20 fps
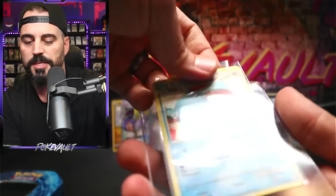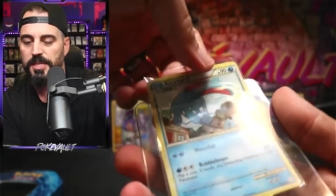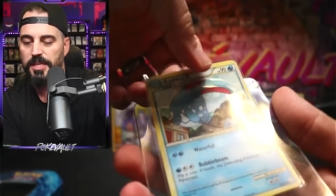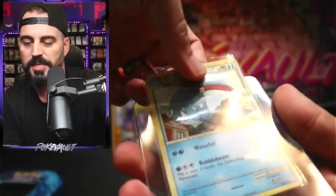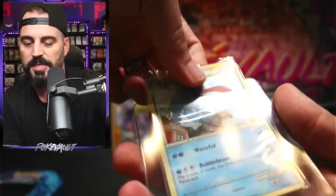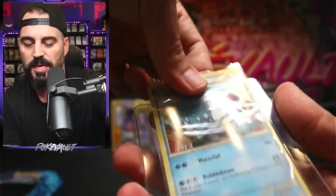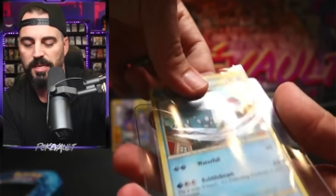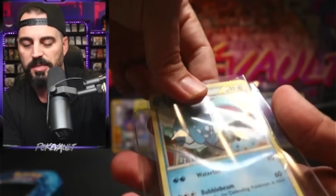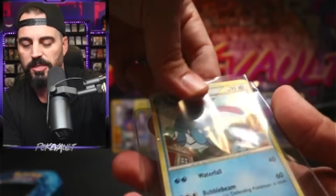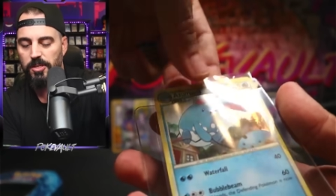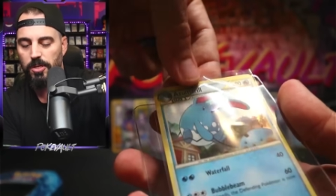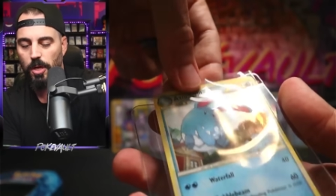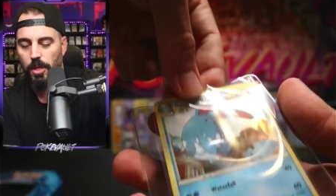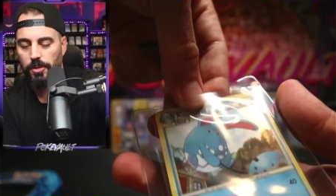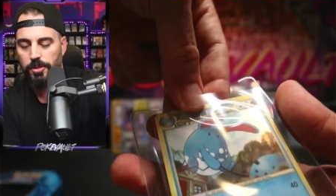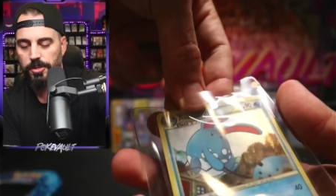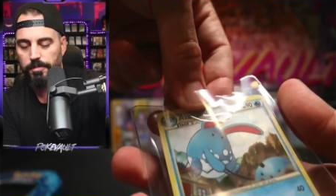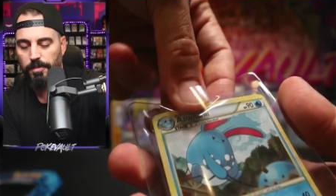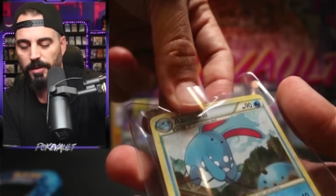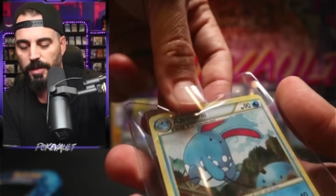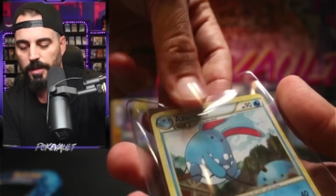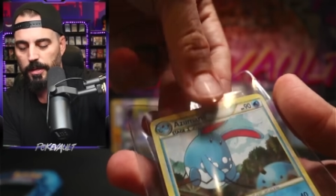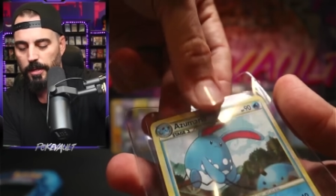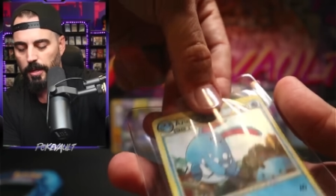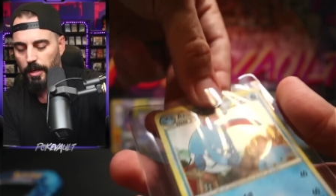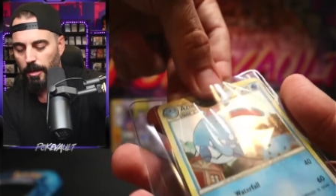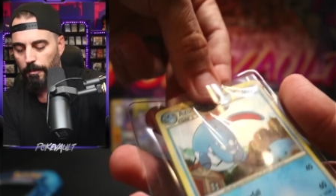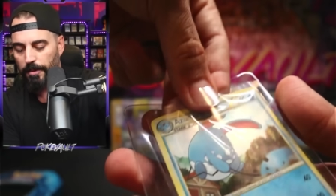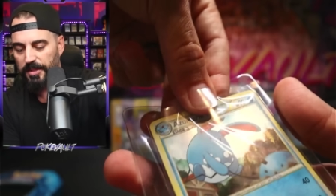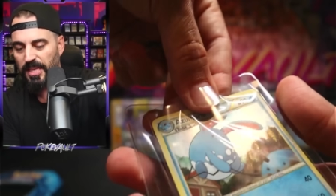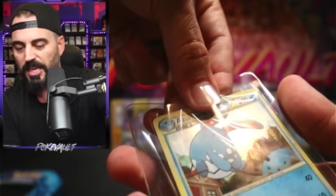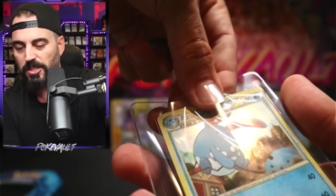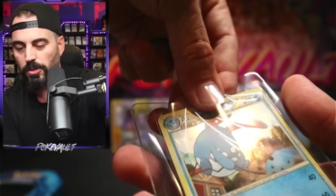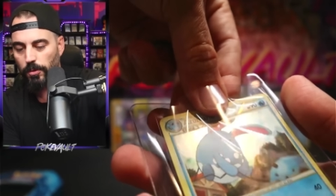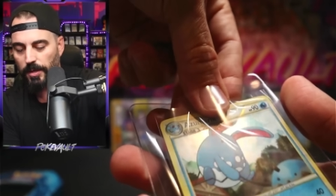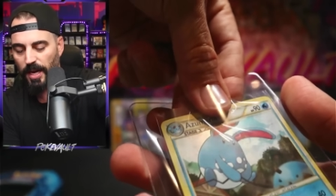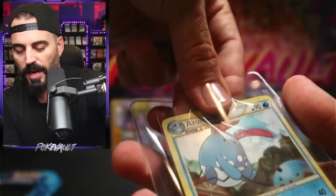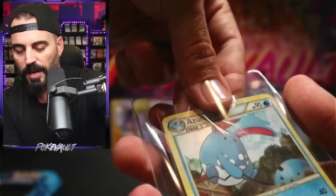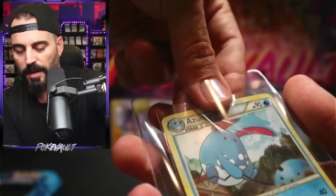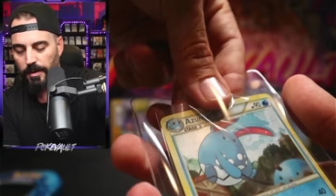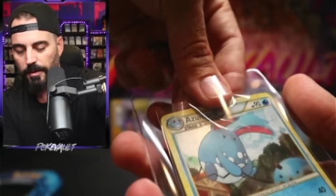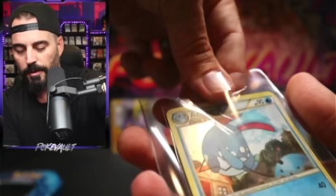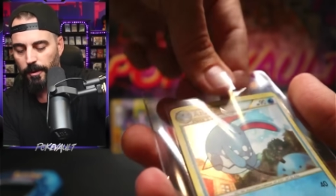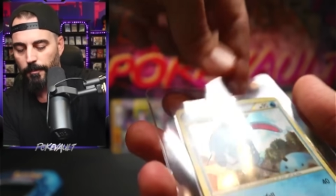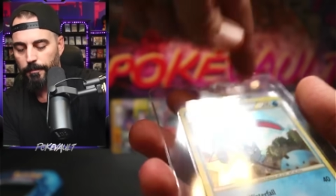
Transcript: into tens of dollars, but but that's okay,